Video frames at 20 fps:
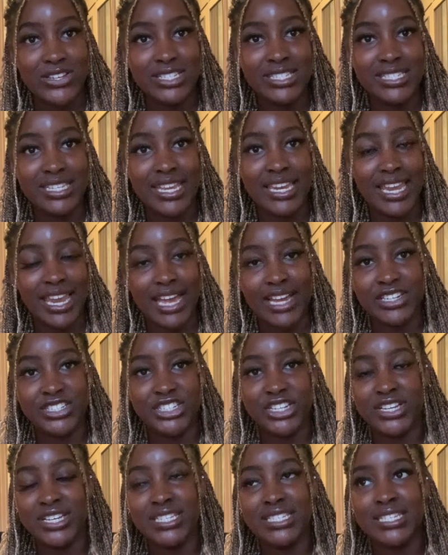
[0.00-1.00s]
in
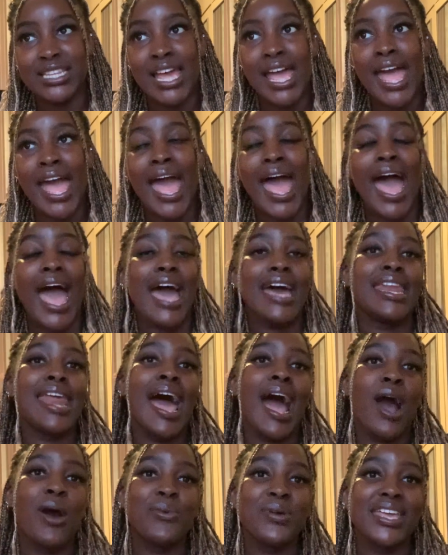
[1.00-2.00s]
lectures, and
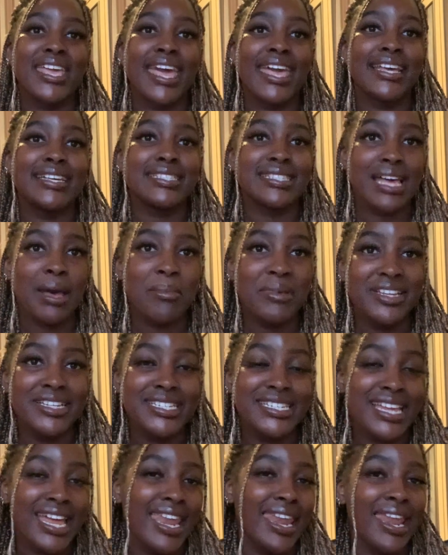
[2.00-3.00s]
how we get
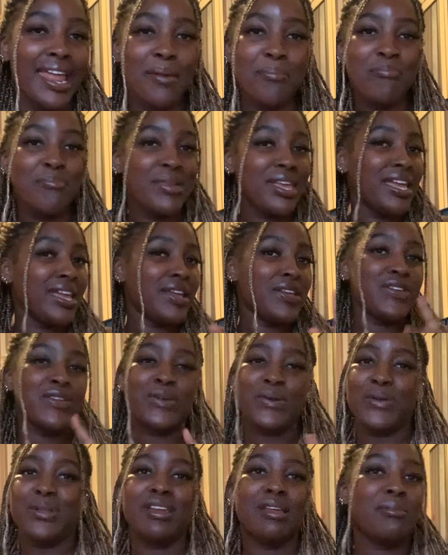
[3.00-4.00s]
examined. And let me
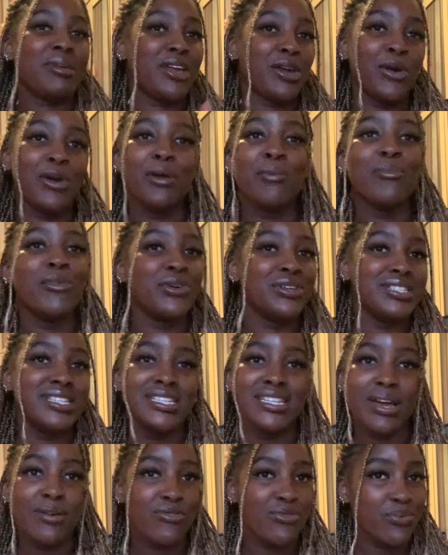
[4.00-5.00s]
go more into
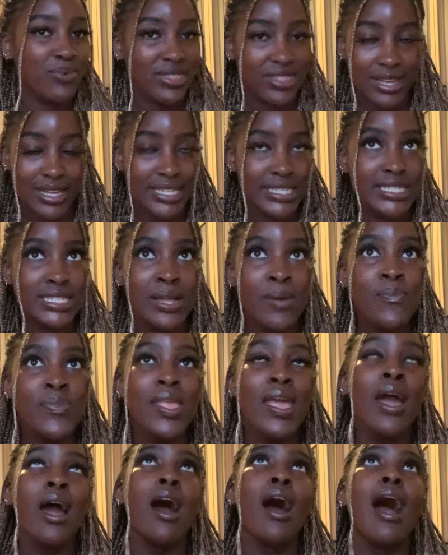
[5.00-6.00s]
depth with this.
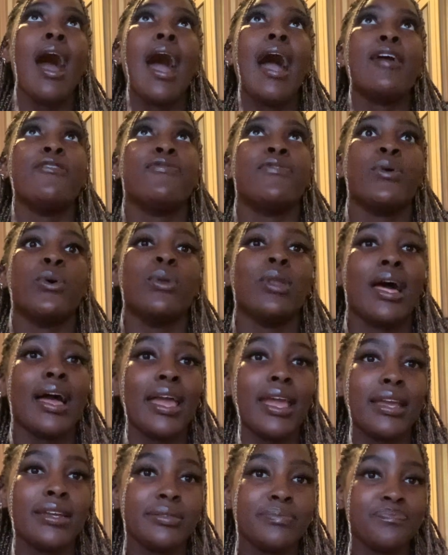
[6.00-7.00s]
I feel
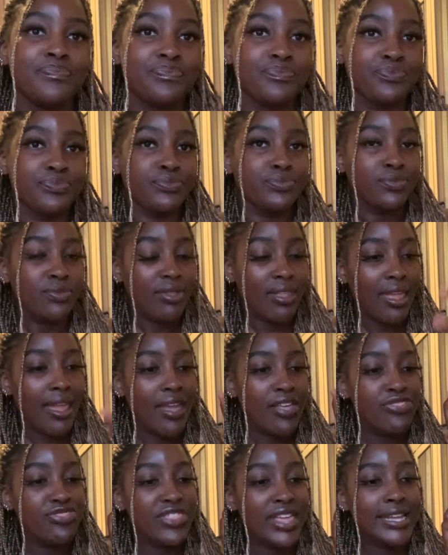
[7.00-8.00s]
like
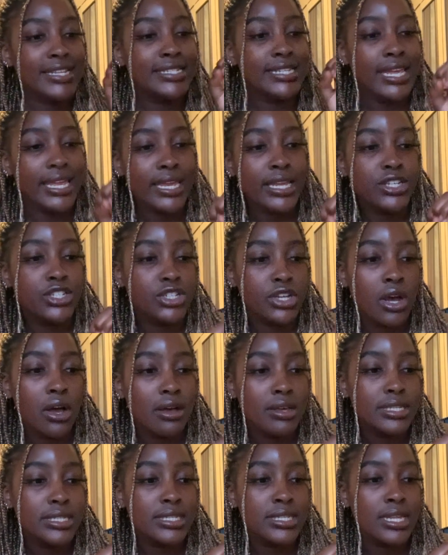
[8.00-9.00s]
they teach
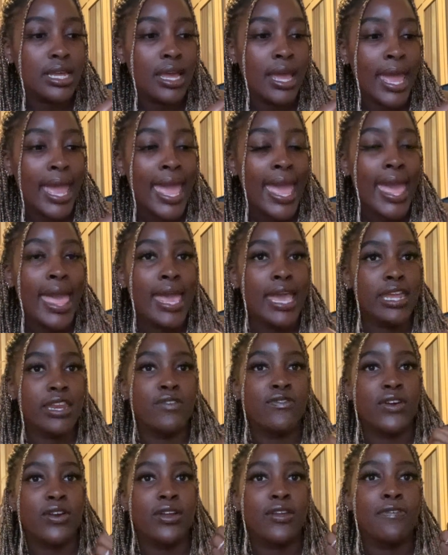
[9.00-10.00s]
us in a
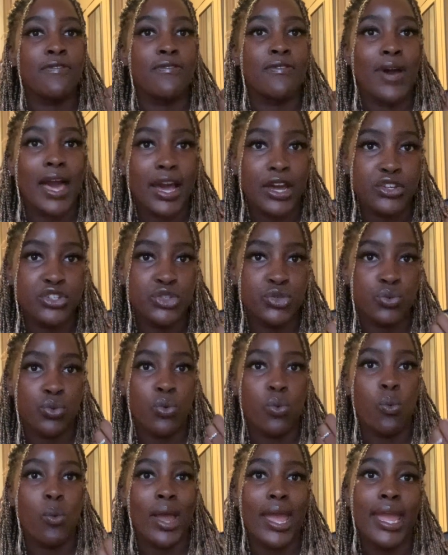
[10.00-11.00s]
very
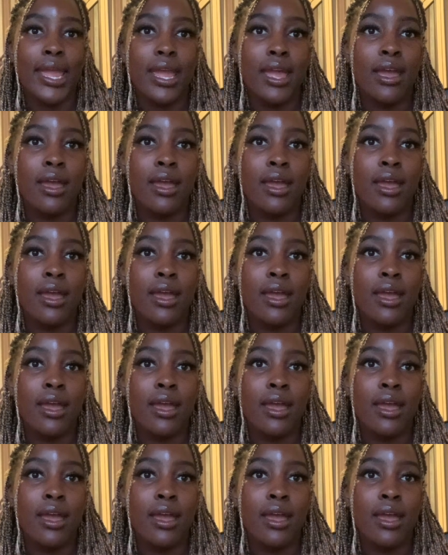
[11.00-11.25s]
factual way.